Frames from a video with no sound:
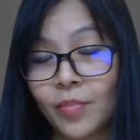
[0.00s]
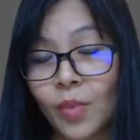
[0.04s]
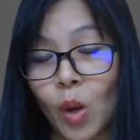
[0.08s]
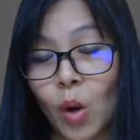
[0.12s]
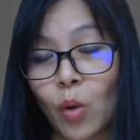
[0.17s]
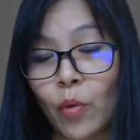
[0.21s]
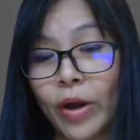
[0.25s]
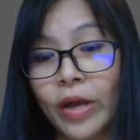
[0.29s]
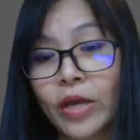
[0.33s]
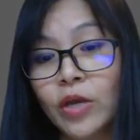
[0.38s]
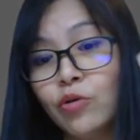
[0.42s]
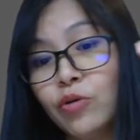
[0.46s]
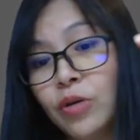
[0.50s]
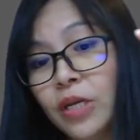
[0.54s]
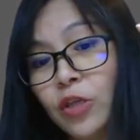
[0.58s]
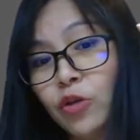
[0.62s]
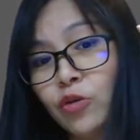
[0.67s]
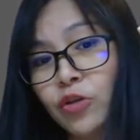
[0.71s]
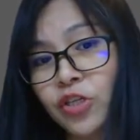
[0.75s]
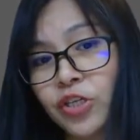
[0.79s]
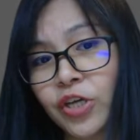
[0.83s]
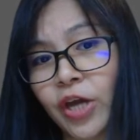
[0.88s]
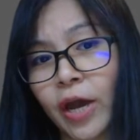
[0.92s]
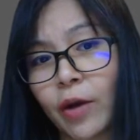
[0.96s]
right? You need
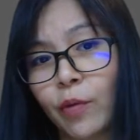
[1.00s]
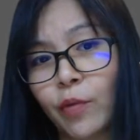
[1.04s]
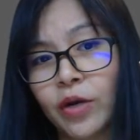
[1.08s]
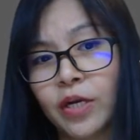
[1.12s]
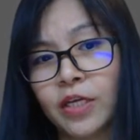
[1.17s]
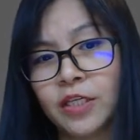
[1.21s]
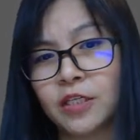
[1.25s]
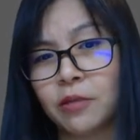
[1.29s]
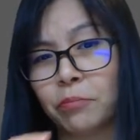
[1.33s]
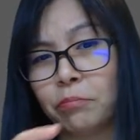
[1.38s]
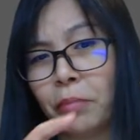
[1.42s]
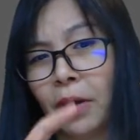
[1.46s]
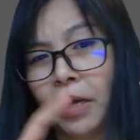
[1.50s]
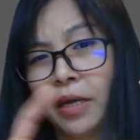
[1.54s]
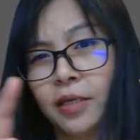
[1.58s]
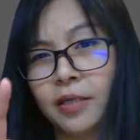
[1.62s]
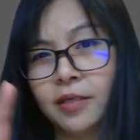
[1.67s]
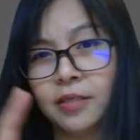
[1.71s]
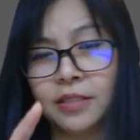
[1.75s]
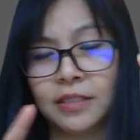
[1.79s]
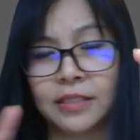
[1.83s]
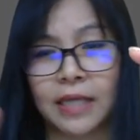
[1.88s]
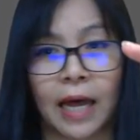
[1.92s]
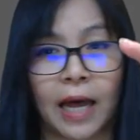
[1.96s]
to check what is the
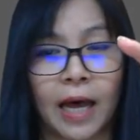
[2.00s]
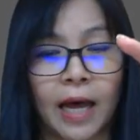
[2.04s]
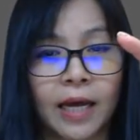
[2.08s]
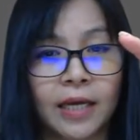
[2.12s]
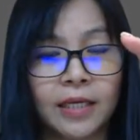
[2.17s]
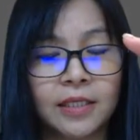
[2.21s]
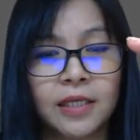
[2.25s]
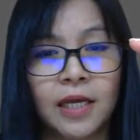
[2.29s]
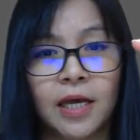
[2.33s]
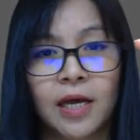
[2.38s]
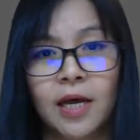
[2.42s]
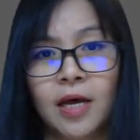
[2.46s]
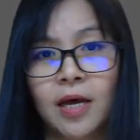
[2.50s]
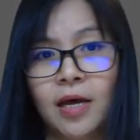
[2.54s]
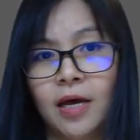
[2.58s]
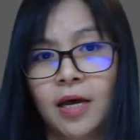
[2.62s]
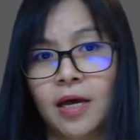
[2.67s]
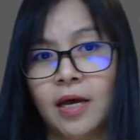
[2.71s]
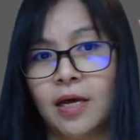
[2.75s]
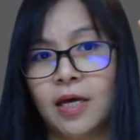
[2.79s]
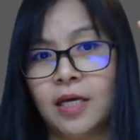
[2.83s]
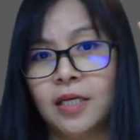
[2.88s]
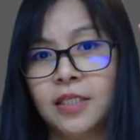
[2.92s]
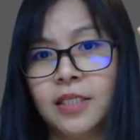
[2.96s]
particle size,
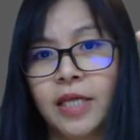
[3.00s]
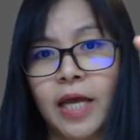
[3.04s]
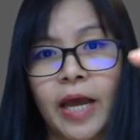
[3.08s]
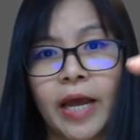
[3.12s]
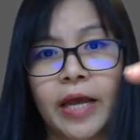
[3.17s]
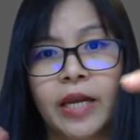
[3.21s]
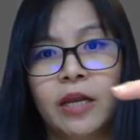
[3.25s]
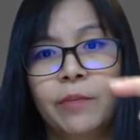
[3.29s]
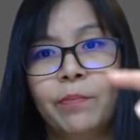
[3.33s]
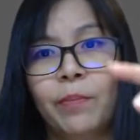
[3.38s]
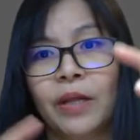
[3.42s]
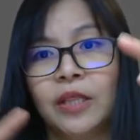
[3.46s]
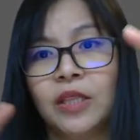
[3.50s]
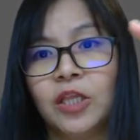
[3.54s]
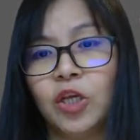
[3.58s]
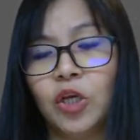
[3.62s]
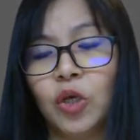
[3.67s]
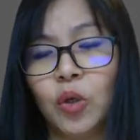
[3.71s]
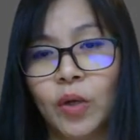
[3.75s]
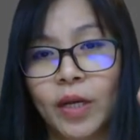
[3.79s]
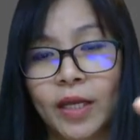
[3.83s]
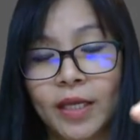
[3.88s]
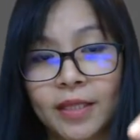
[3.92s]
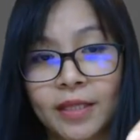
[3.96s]
is there any
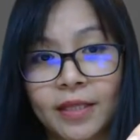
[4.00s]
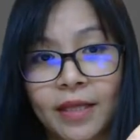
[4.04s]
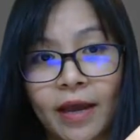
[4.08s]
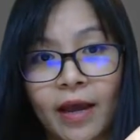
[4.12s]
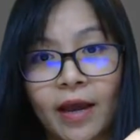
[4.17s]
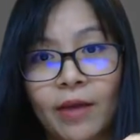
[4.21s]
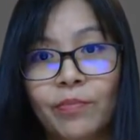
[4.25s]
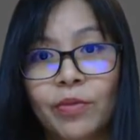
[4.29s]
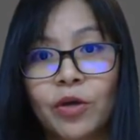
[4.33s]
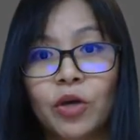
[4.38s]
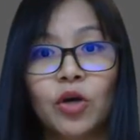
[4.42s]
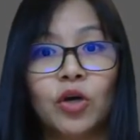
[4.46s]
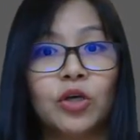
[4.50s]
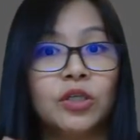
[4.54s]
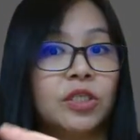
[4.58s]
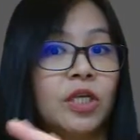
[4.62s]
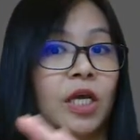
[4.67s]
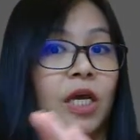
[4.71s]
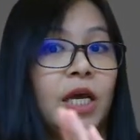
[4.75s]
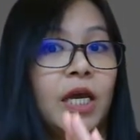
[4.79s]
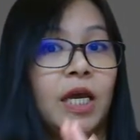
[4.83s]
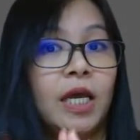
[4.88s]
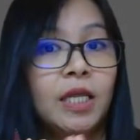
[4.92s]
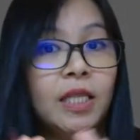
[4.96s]
particulate there, because
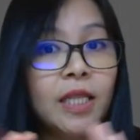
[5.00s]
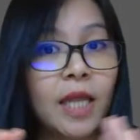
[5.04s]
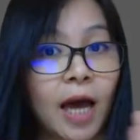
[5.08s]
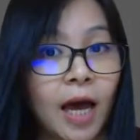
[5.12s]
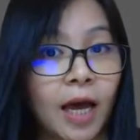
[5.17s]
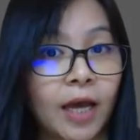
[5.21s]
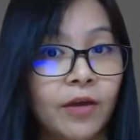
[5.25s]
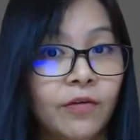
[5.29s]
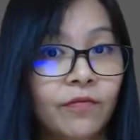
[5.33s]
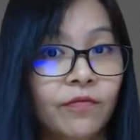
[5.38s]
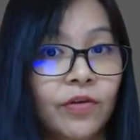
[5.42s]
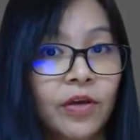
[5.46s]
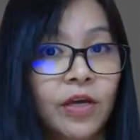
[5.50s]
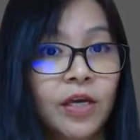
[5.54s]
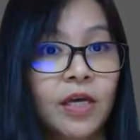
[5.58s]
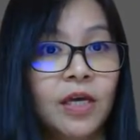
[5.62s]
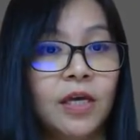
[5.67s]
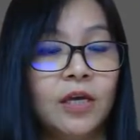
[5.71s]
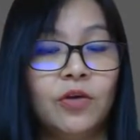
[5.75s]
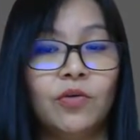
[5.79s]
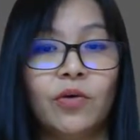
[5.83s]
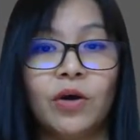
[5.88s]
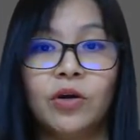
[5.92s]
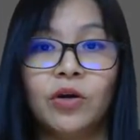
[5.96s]
in IV
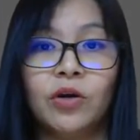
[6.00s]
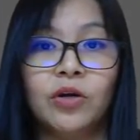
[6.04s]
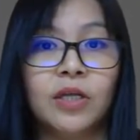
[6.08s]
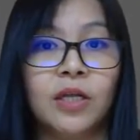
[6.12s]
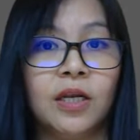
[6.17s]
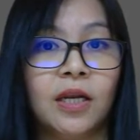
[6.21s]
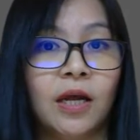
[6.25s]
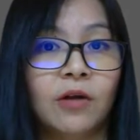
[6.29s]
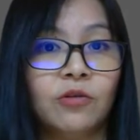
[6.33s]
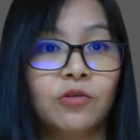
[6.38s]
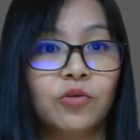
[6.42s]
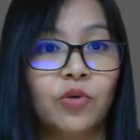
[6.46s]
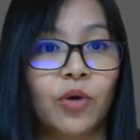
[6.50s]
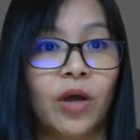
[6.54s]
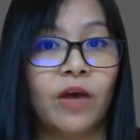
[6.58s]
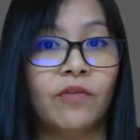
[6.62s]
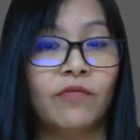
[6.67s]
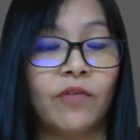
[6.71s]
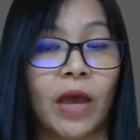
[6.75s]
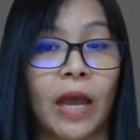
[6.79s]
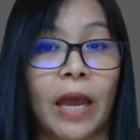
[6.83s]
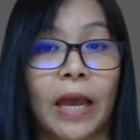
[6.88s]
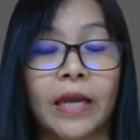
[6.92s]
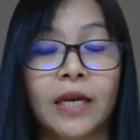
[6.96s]
you are not allowed to
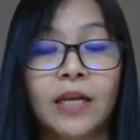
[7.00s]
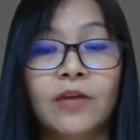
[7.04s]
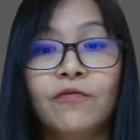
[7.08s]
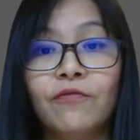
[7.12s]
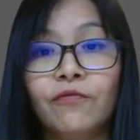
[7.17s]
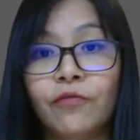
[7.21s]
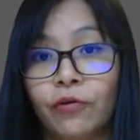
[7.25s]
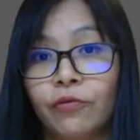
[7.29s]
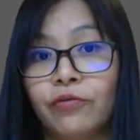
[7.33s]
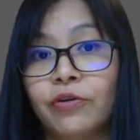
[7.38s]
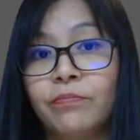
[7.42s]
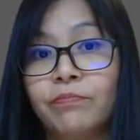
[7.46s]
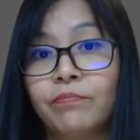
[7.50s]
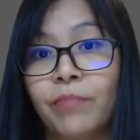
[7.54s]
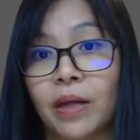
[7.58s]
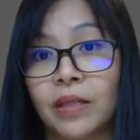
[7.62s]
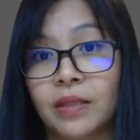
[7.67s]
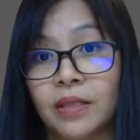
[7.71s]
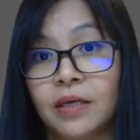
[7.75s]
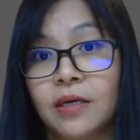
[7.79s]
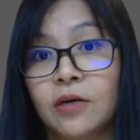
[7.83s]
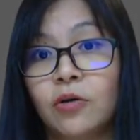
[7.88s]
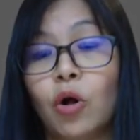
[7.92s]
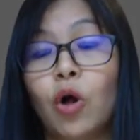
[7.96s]
have any foreign
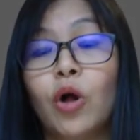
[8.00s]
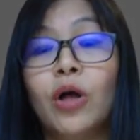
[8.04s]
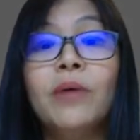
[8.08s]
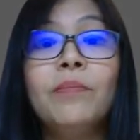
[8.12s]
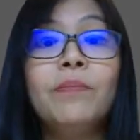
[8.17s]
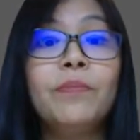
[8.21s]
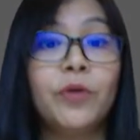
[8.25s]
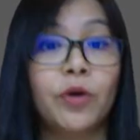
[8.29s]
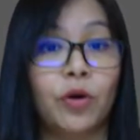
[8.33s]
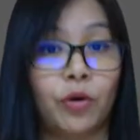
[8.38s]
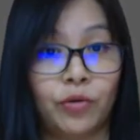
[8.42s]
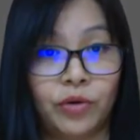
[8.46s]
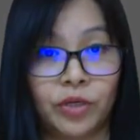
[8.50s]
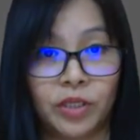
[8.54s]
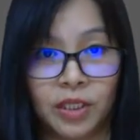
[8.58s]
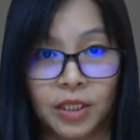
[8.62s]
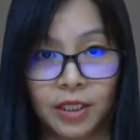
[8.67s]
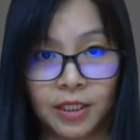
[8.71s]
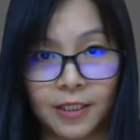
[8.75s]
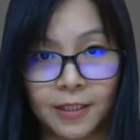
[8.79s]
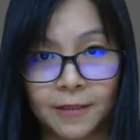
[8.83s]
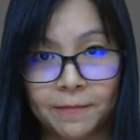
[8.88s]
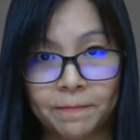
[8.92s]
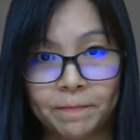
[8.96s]
particle or
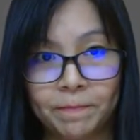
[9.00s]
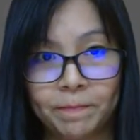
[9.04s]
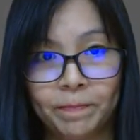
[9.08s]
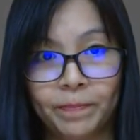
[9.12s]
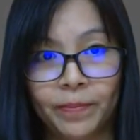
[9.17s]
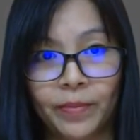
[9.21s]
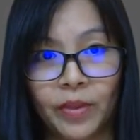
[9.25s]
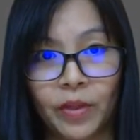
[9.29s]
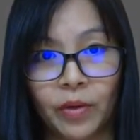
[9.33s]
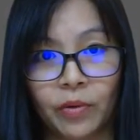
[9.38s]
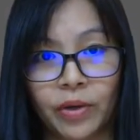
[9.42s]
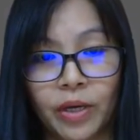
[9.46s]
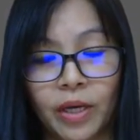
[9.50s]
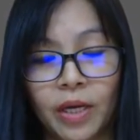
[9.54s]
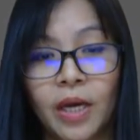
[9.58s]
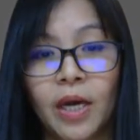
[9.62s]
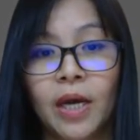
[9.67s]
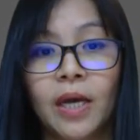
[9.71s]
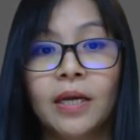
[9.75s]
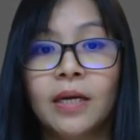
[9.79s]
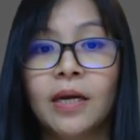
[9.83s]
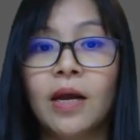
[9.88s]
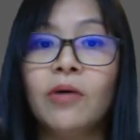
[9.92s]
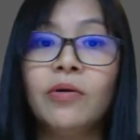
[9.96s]
impurities. Okay,
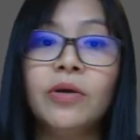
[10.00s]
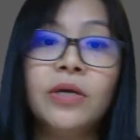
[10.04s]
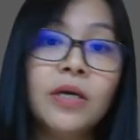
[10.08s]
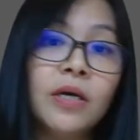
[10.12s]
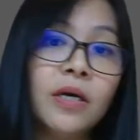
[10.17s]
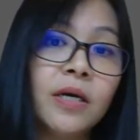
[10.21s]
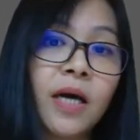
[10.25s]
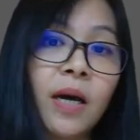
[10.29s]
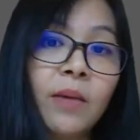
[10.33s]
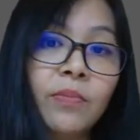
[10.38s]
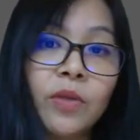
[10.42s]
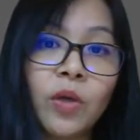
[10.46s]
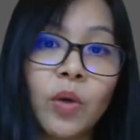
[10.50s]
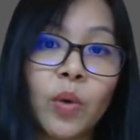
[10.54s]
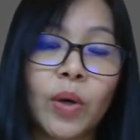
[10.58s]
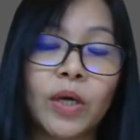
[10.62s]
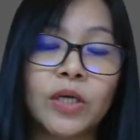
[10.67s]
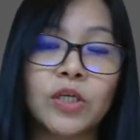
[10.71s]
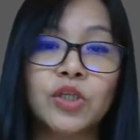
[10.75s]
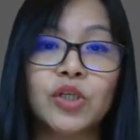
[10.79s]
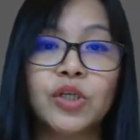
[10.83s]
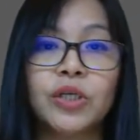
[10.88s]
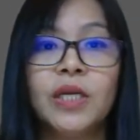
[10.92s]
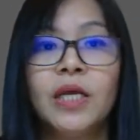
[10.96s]
now here comes the
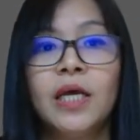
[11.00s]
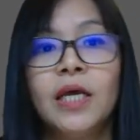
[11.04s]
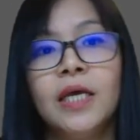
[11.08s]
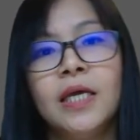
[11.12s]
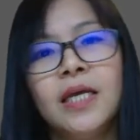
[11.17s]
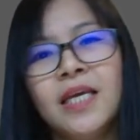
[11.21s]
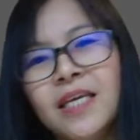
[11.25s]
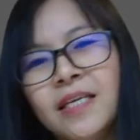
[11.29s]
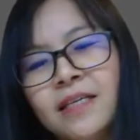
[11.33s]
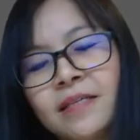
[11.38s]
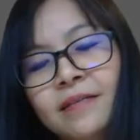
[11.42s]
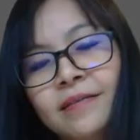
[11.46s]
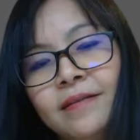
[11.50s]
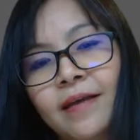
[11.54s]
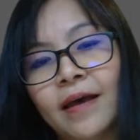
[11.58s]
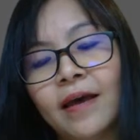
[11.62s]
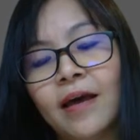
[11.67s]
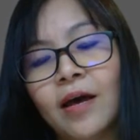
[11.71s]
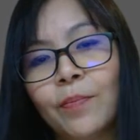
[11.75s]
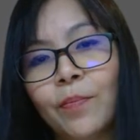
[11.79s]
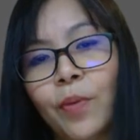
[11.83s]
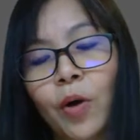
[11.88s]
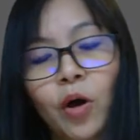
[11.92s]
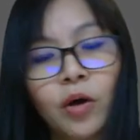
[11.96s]
question, is there
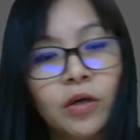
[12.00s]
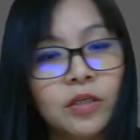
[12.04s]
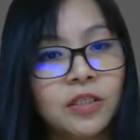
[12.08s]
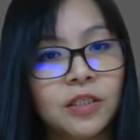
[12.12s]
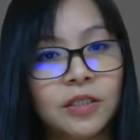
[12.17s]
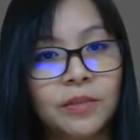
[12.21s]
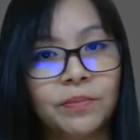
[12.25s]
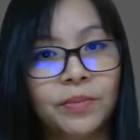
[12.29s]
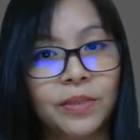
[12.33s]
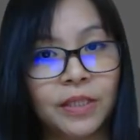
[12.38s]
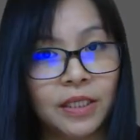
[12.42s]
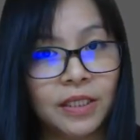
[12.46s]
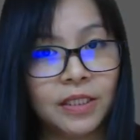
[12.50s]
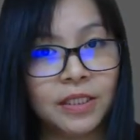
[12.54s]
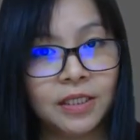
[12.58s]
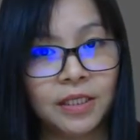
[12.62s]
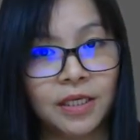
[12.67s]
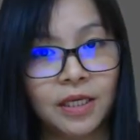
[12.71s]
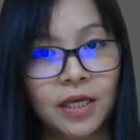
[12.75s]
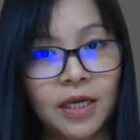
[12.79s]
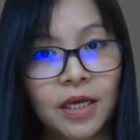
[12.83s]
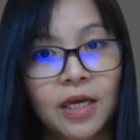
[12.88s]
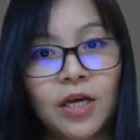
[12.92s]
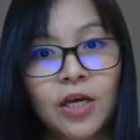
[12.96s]
a
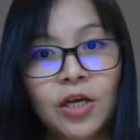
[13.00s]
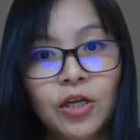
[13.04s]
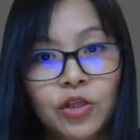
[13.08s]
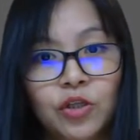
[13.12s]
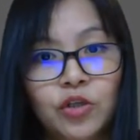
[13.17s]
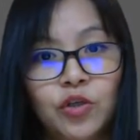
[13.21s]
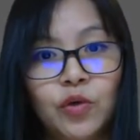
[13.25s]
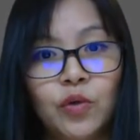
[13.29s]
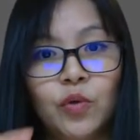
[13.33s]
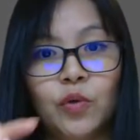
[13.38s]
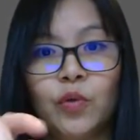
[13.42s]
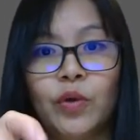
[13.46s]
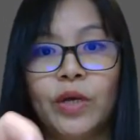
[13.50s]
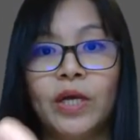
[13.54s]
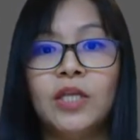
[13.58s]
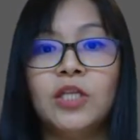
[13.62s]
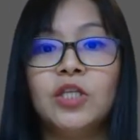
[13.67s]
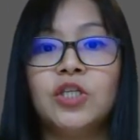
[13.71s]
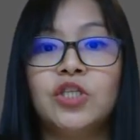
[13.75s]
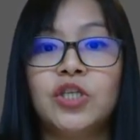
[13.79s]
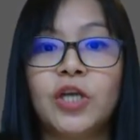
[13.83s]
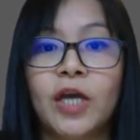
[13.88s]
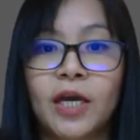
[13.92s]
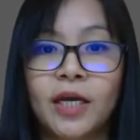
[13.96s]
possibility to
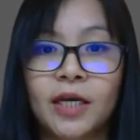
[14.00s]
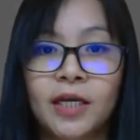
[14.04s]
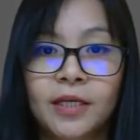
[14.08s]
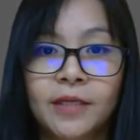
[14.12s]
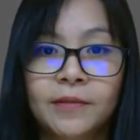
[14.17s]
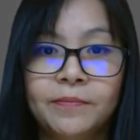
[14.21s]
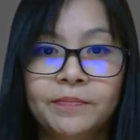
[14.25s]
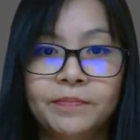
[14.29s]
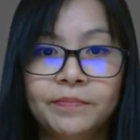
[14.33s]
inject